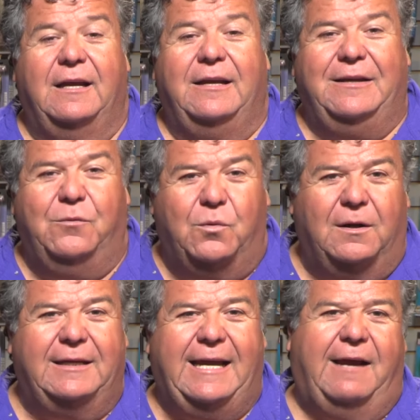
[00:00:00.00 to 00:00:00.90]
you
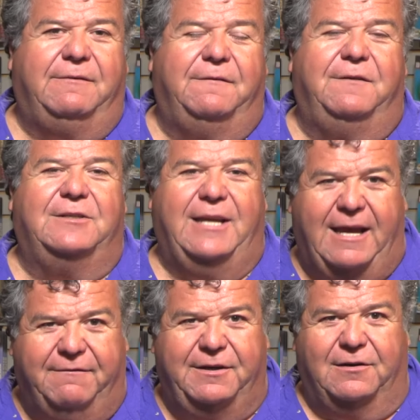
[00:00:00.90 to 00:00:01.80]
really have to fish
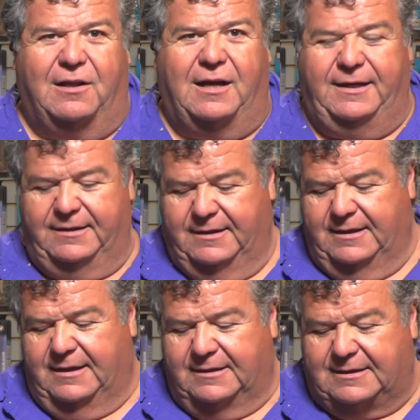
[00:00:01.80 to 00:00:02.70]
heavier line.
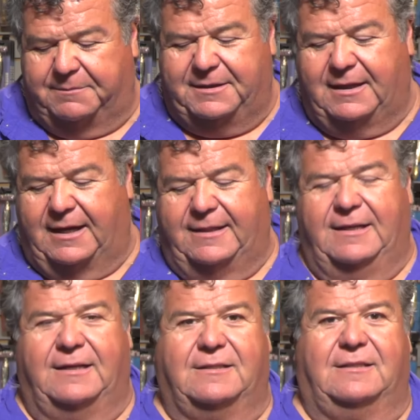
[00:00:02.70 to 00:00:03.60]
Something like
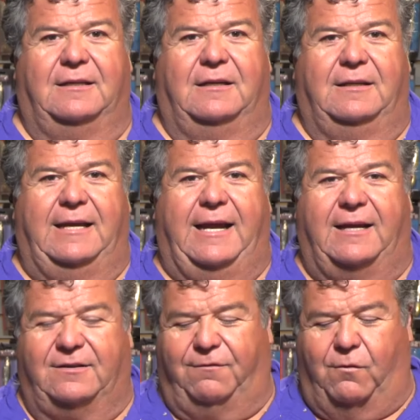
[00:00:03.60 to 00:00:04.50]
this that
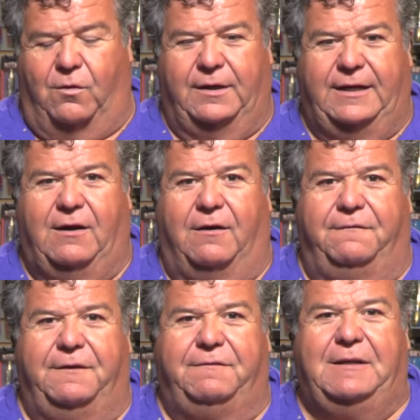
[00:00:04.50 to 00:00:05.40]
has 40 or
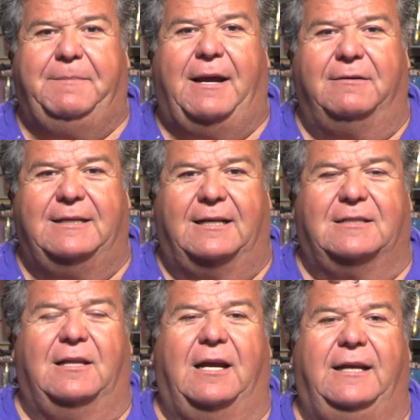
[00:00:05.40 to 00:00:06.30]
50 pound
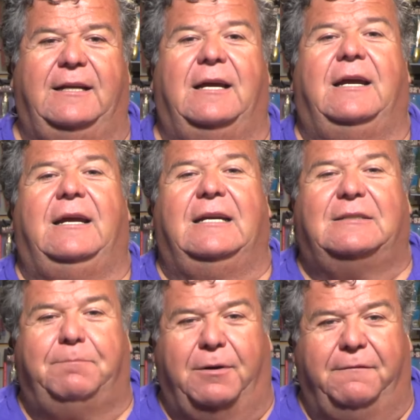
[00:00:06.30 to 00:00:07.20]
test line is
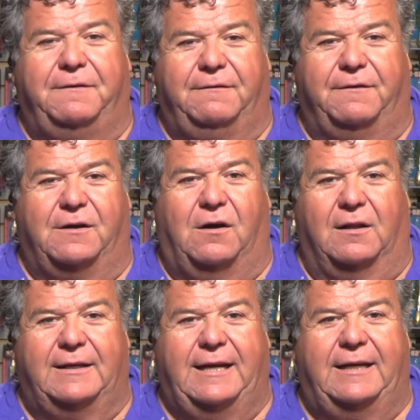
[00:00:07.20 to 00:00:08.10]
perfect for
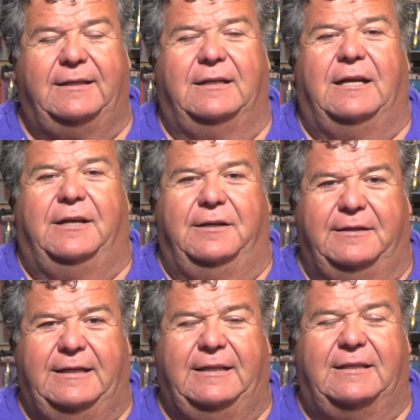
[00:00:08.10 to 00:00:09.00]
Colonet. You
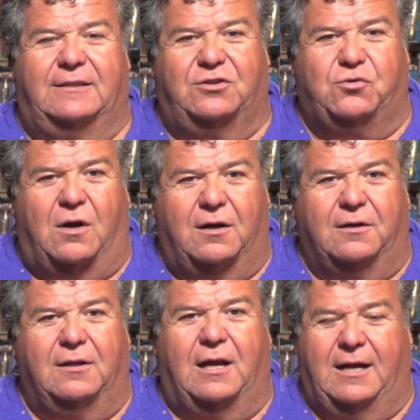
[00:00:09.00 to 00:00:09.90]
need the
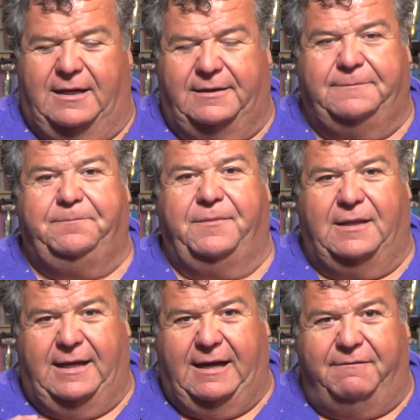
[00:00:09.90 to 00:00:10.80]
stronger line,
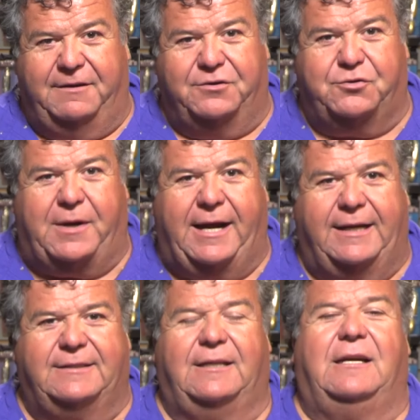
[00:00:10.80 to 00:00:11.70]
the heavier
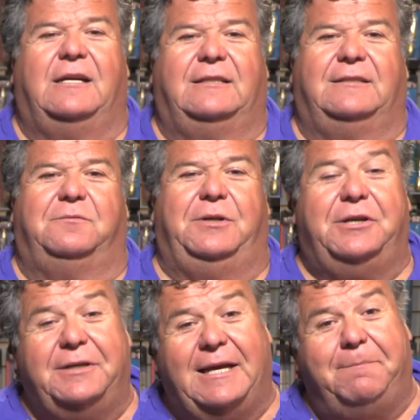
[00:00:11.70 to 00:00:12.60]
drags, so when
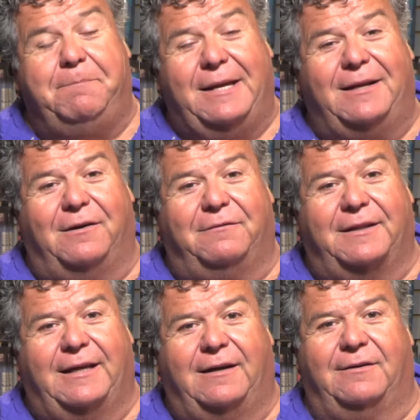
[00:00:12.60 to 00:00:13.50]
you get bit over
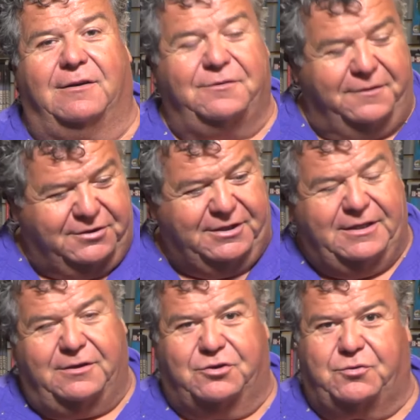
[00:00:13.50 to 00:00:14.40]
there, those fish are going
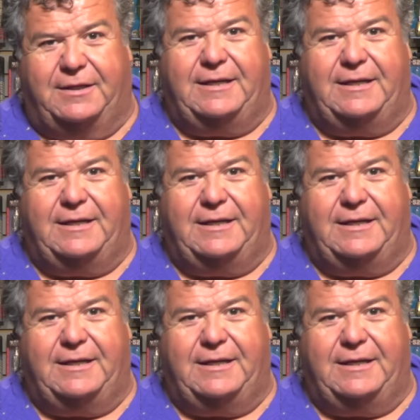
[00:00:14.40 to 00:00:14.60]
to go straight